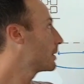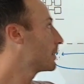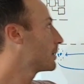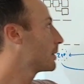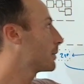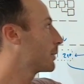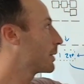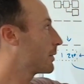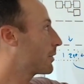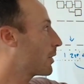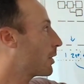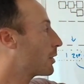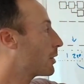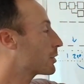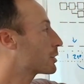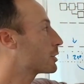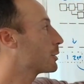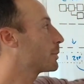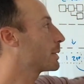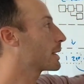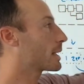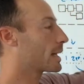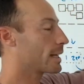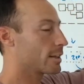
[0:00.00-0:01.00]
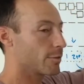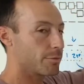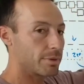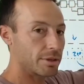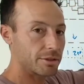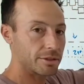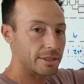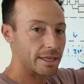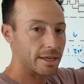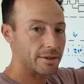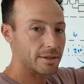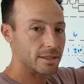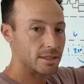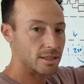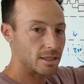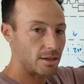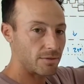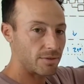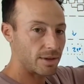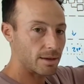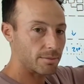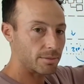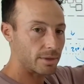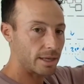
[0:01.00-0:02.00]
We've also been kind of building out this
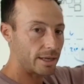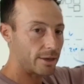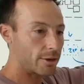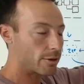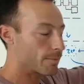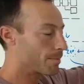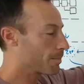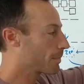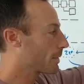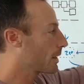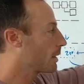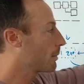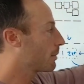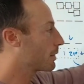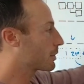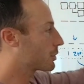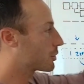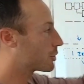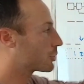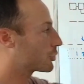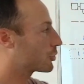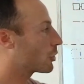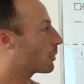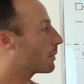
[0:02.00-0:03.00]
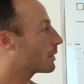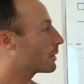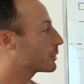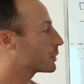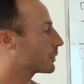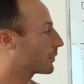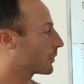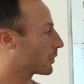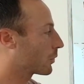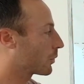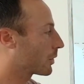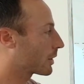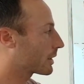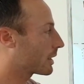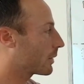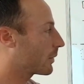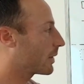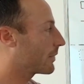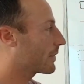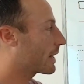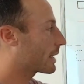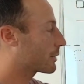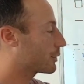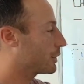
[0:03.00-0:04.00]
EVM layer, but so much of the work that
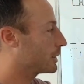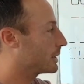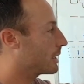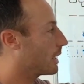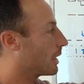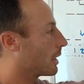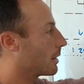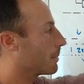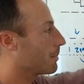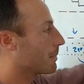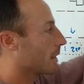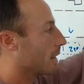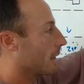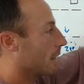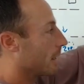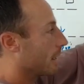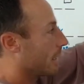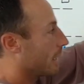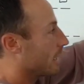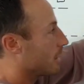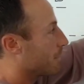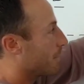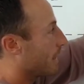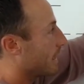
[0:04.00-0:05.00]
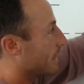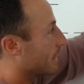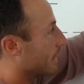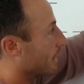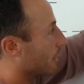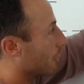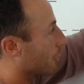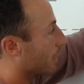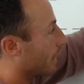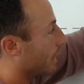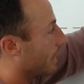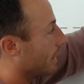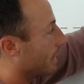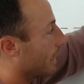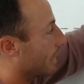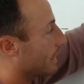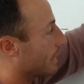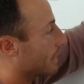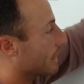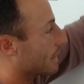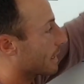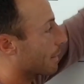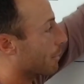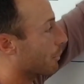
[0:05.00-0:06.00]
we've actually done is basically creating a
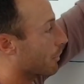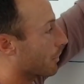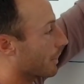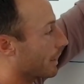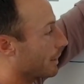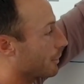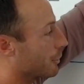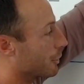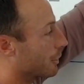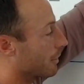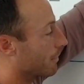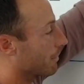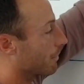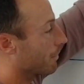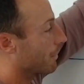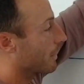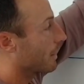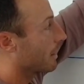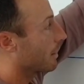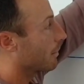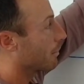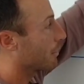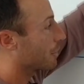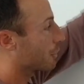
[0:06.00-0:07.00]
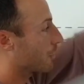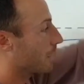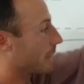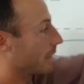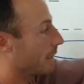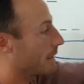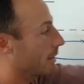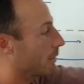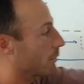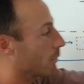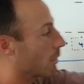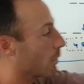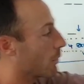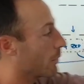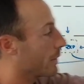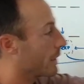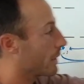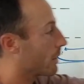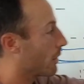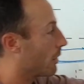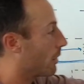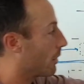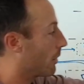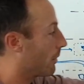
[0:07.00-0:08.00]
separation between what we
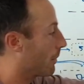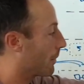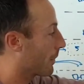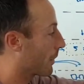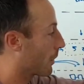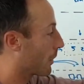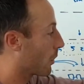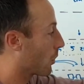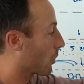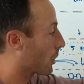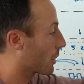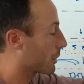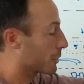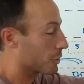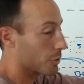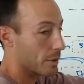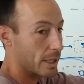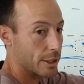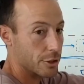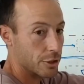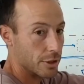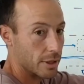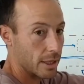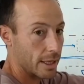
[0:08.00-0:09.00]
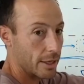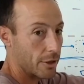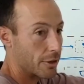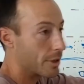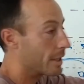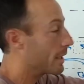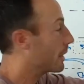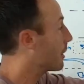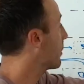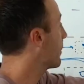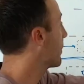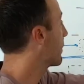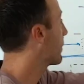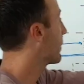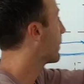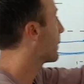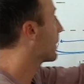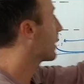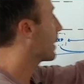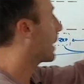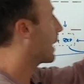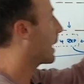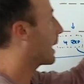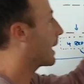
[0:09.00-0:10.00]
call the orchestration layer here
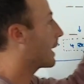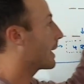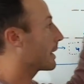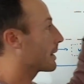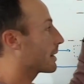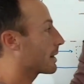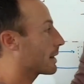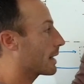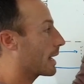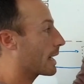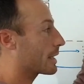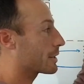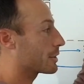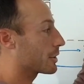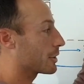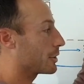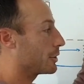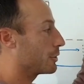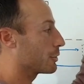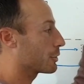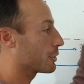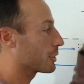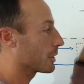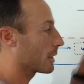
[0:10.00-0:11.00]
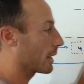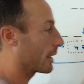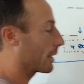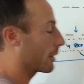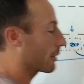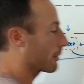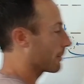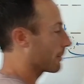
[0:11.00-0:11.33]
and the execution layer.